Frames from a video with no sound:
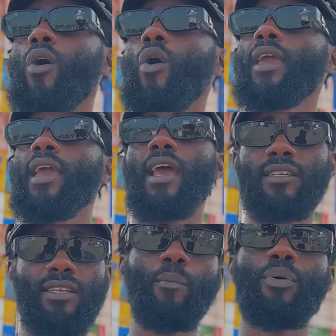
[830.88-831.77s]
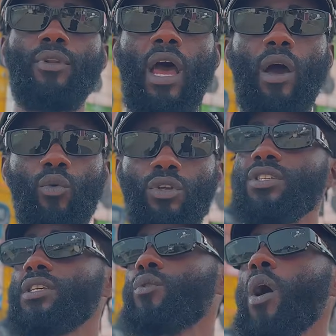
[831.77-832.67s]
Okay, example now, you
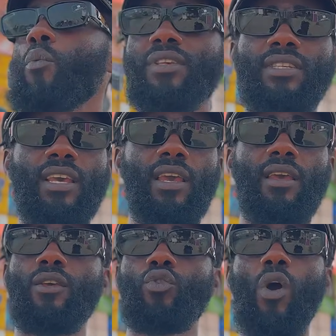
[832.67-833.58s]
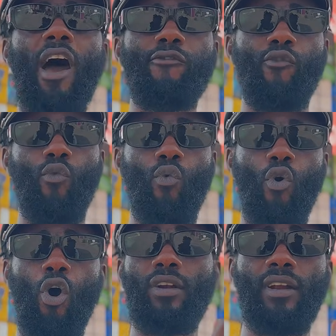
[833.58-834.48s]
see, when we say you have
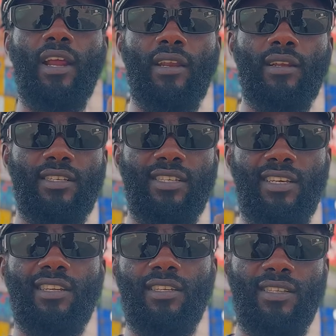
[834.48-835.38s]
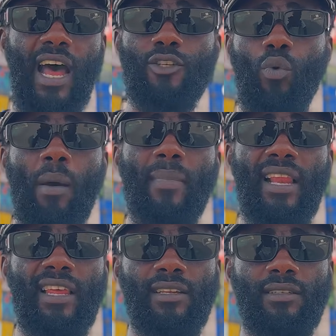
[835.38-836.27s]
100 cedis, that's 1 million.